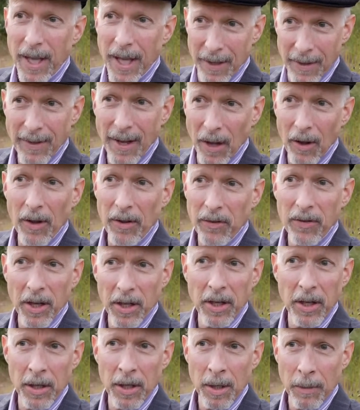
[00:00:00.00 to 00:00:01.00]
they'd tell us
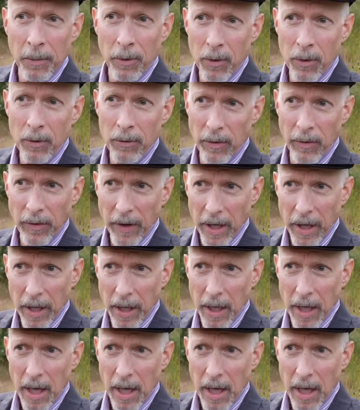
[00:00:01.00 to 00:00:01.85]
they didn't approve of it.